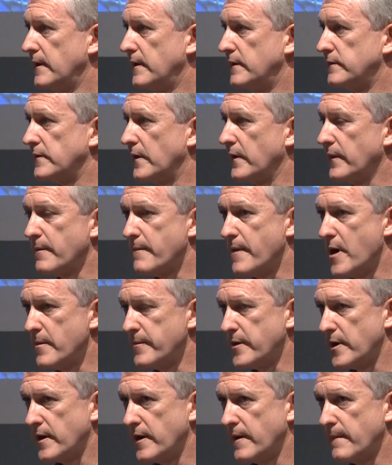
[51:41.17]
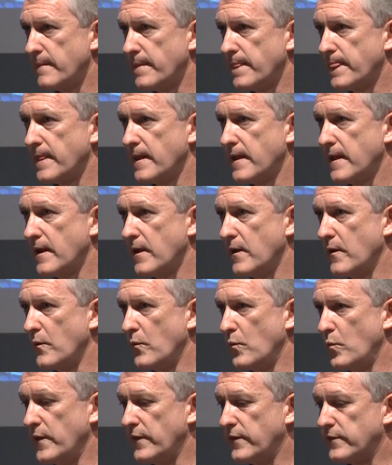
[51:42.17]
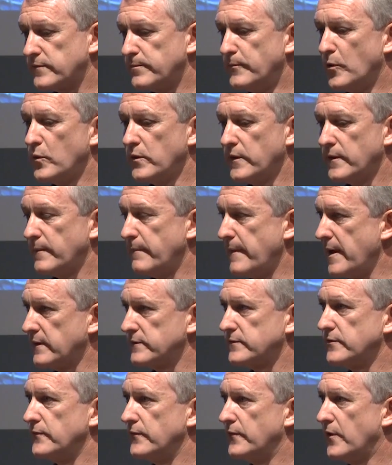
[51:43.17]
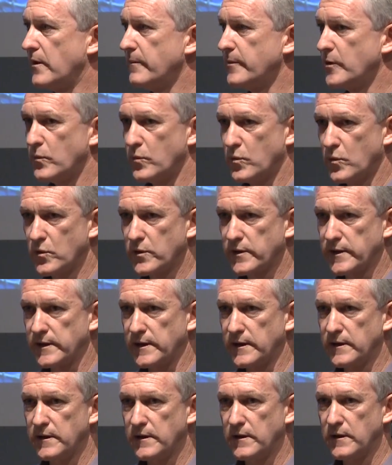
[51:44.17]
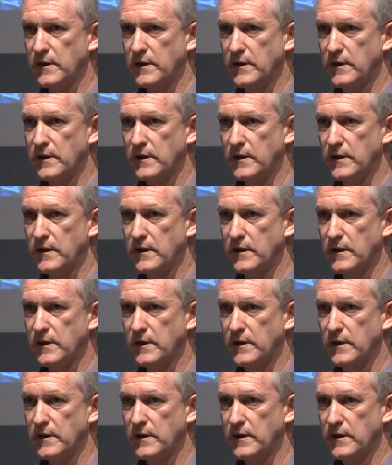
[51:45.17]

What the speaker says: So at the moment, with small amounts of environmental water,